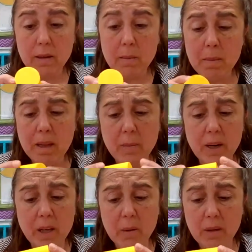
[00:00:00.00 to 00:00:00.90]
Millie,
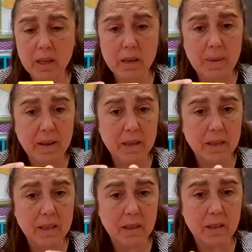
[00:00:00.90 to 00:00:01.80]
what do you think about the
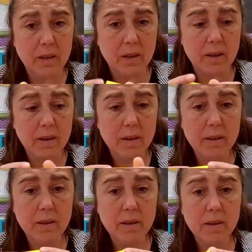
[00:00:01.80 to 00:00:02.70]
cylinder?
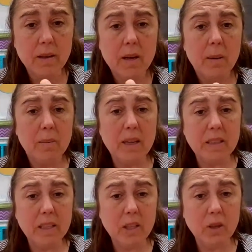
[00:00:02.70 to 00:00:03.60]

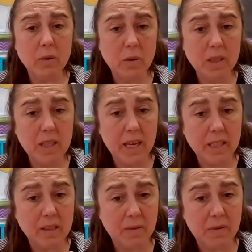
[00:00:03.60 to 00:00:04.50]
Presley, do you notice it
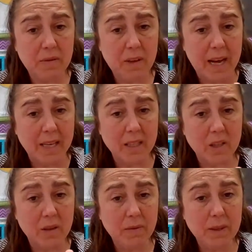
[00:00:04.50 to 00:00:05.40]
has some flat
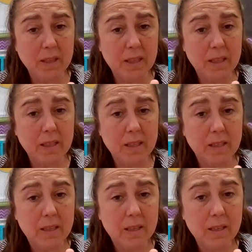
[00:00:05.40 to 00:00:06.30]

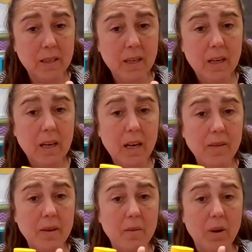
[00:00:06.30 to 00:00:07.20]
surfaces?
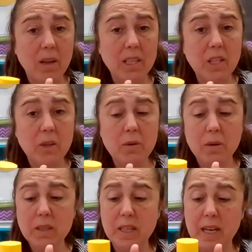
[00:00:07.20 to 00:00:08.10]
And then Raleigh, do you
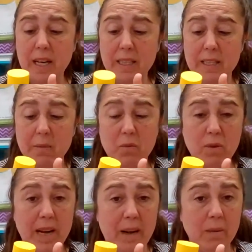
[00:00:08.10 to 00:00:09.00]
notice that it has some
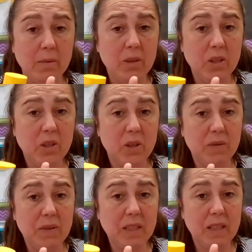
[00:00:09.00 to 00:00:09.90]
round
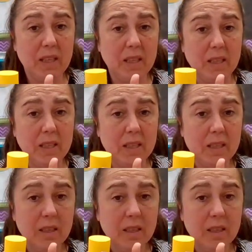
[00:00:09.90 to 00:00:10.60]
surfaces?